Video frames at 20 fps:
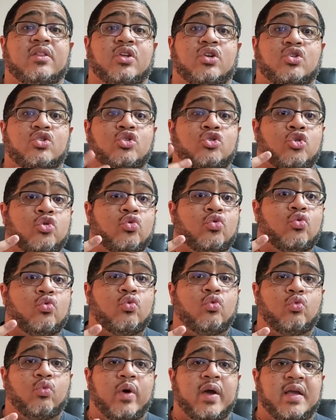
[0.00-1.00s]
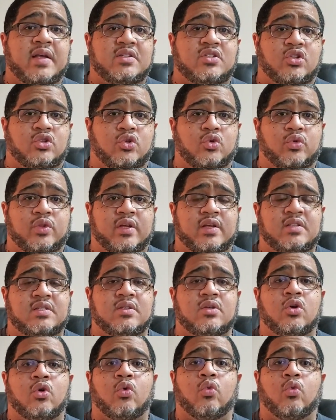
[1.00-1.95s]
there's two ways to do this.